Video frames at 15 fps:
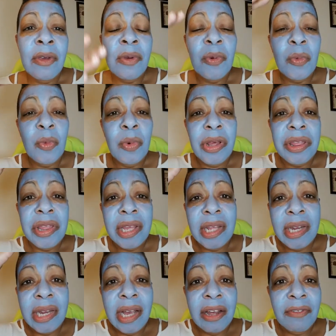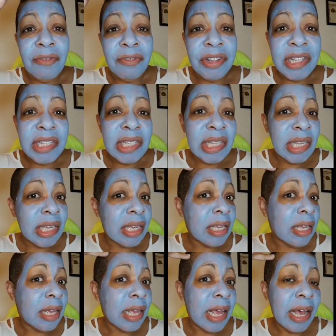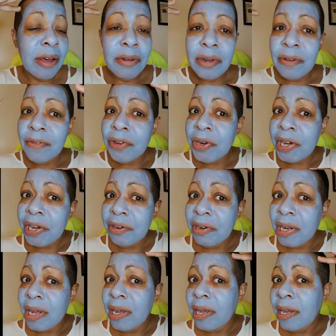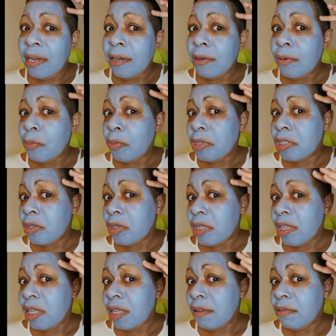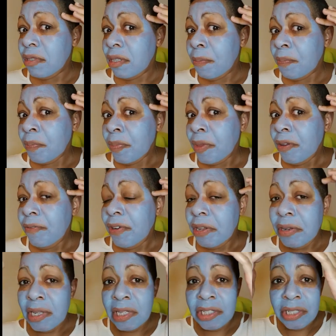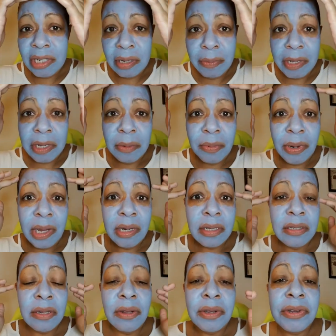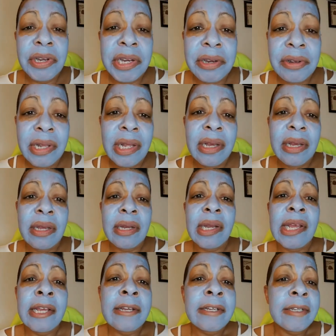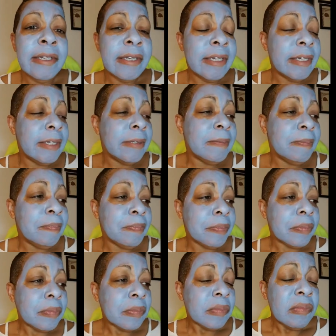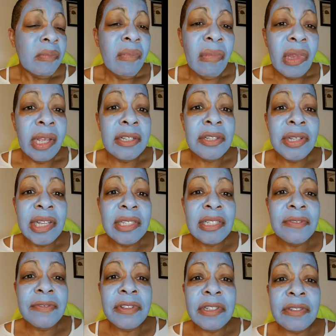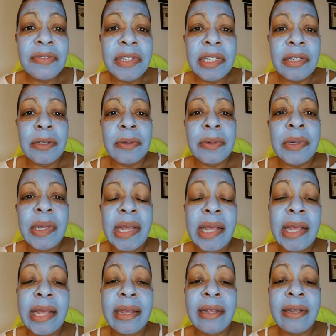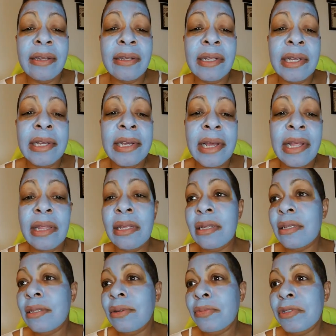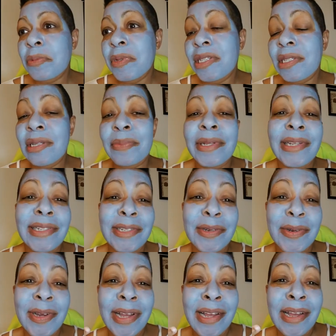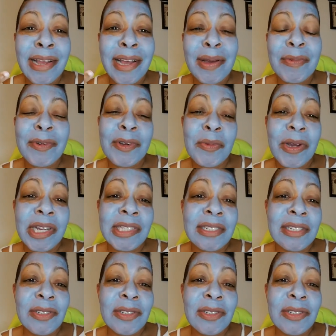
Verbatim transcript: with it not rinsing out of your hairline, which leaves foundation and makeup products along your hairline. Um, so that's it for this video. And I think it's almost been ten minutes, so I'm going to wash this